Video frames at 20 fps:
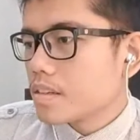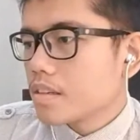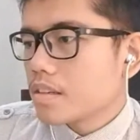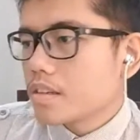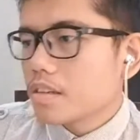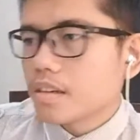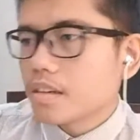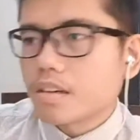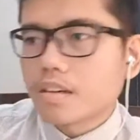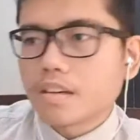
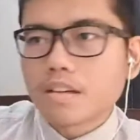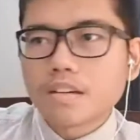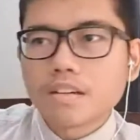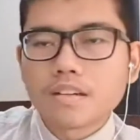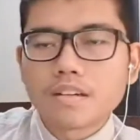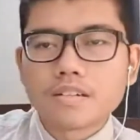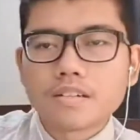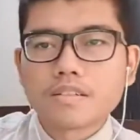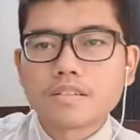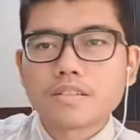
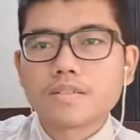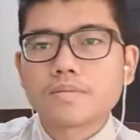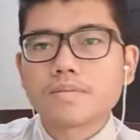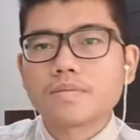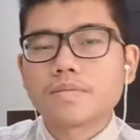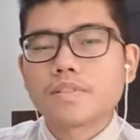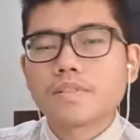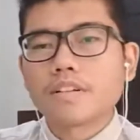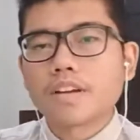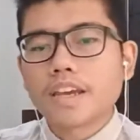Uh,
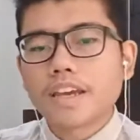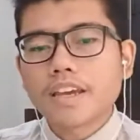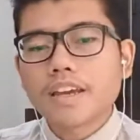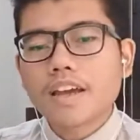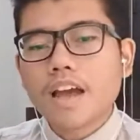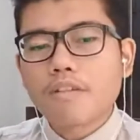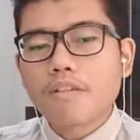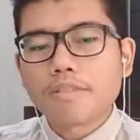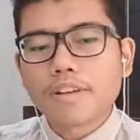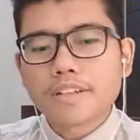okay,
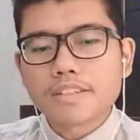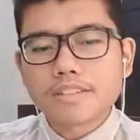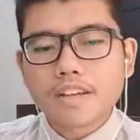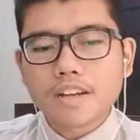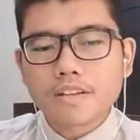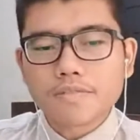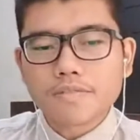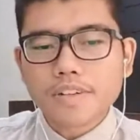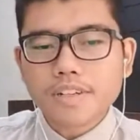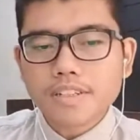I will
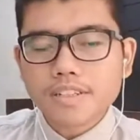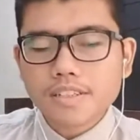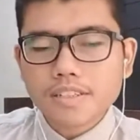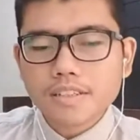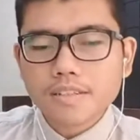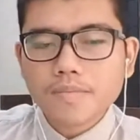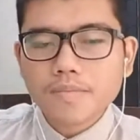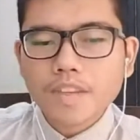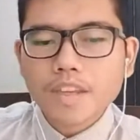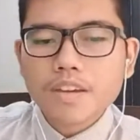start first.
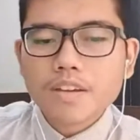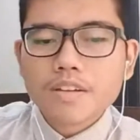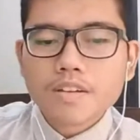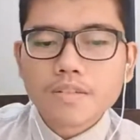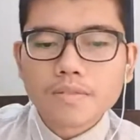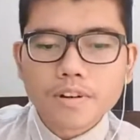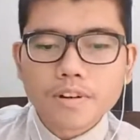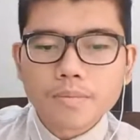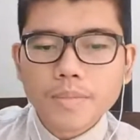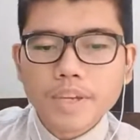
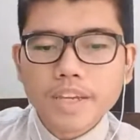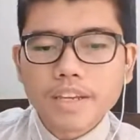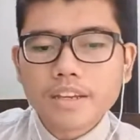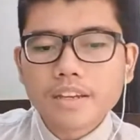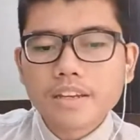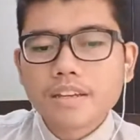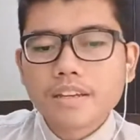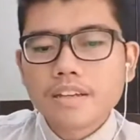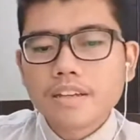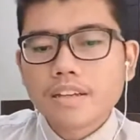For me,
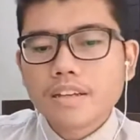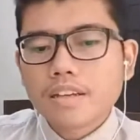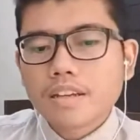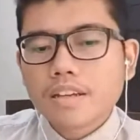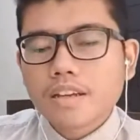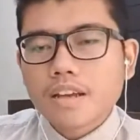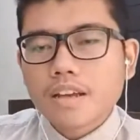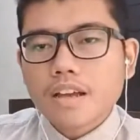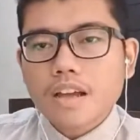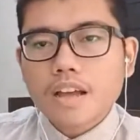
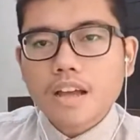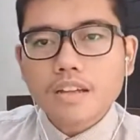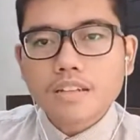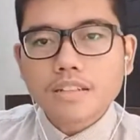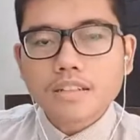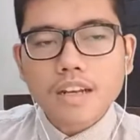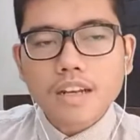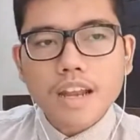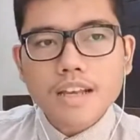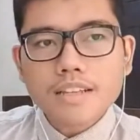
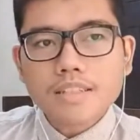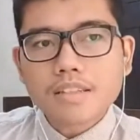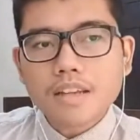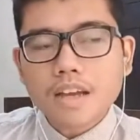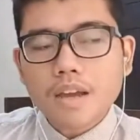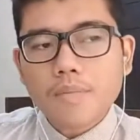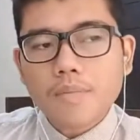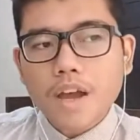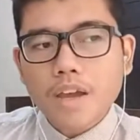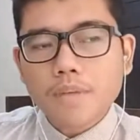the last
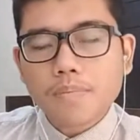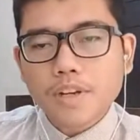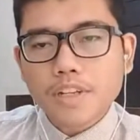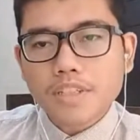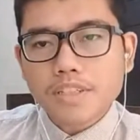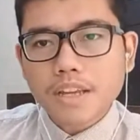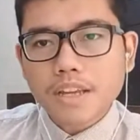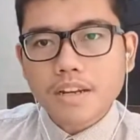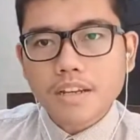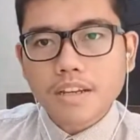time I
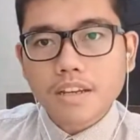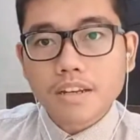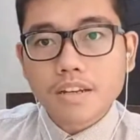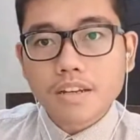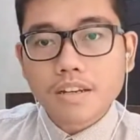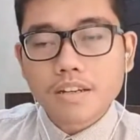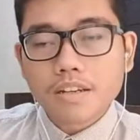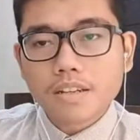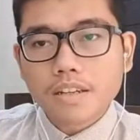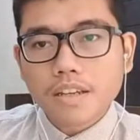present
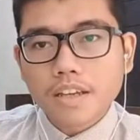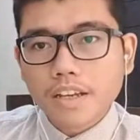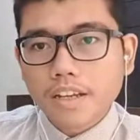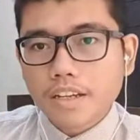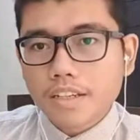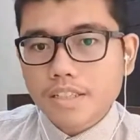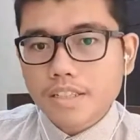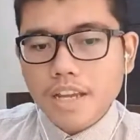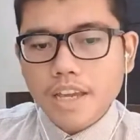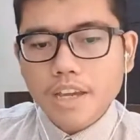in
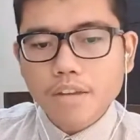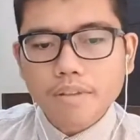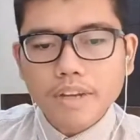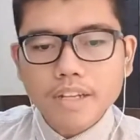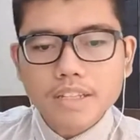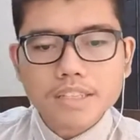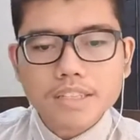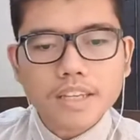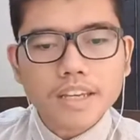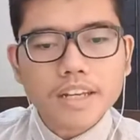English
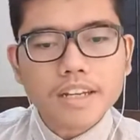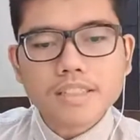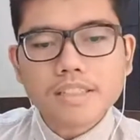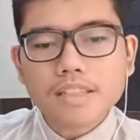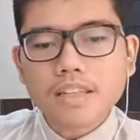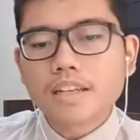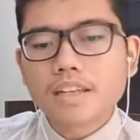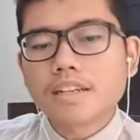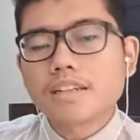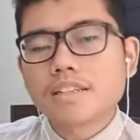language, it is
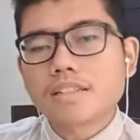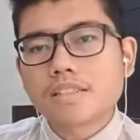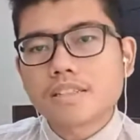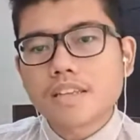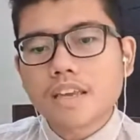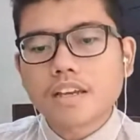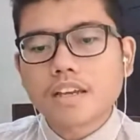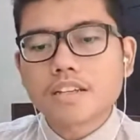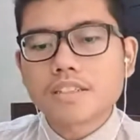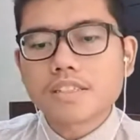in the
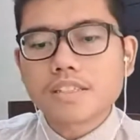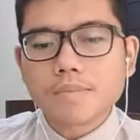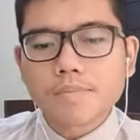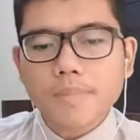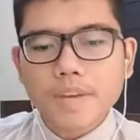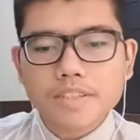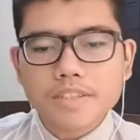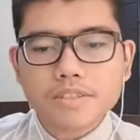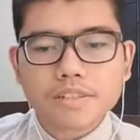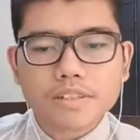second
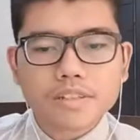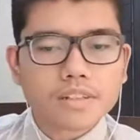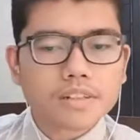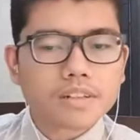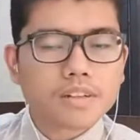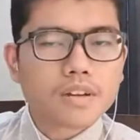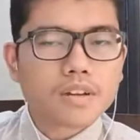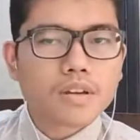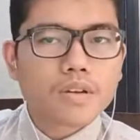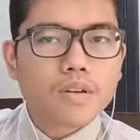semester
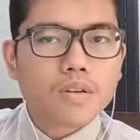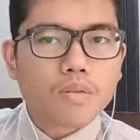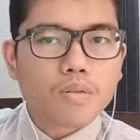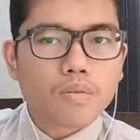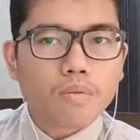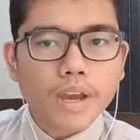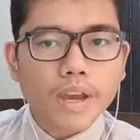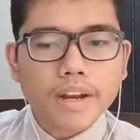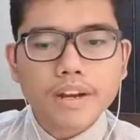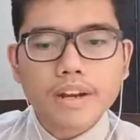
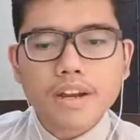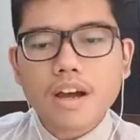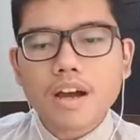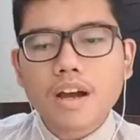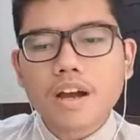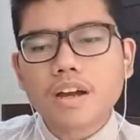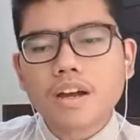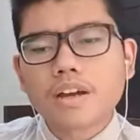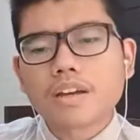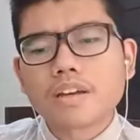when
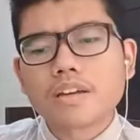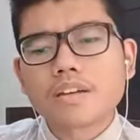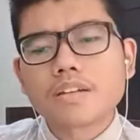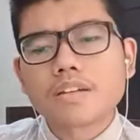I